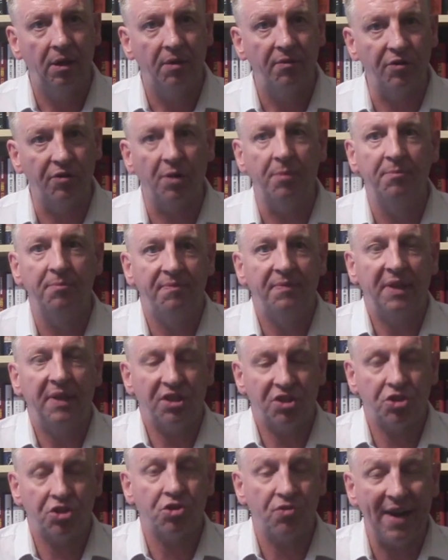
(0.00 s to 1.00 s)
From
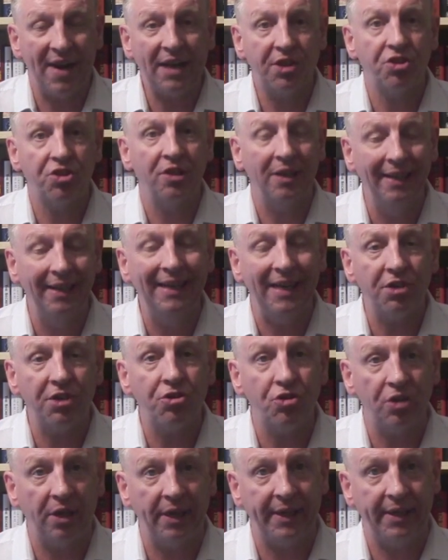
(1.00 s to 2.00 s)
scratch,
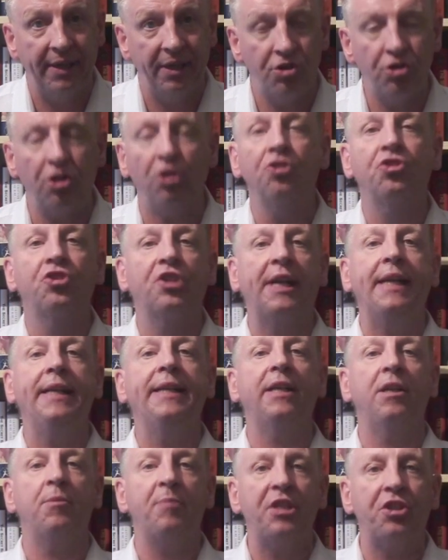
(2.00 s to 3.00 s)
literally. John
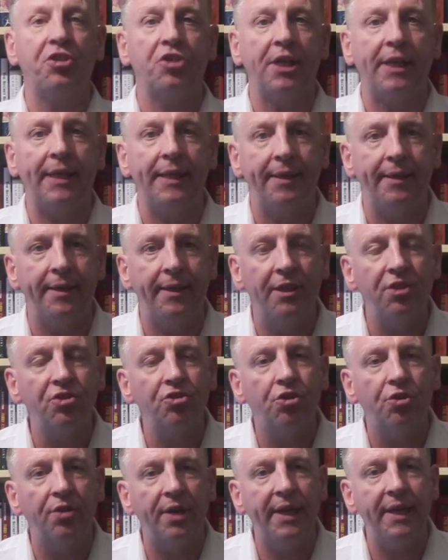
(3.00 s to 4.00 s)
Tyndall will be turning in his
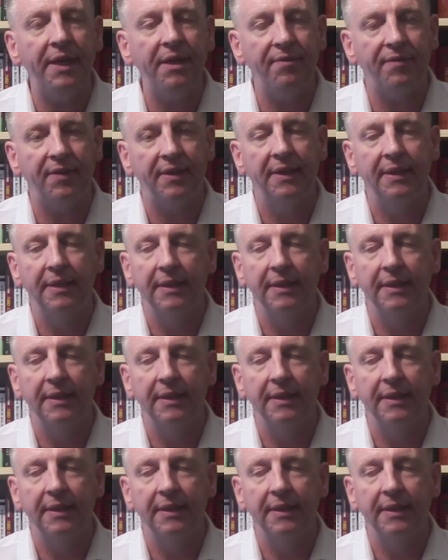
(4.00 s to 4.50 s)
grave.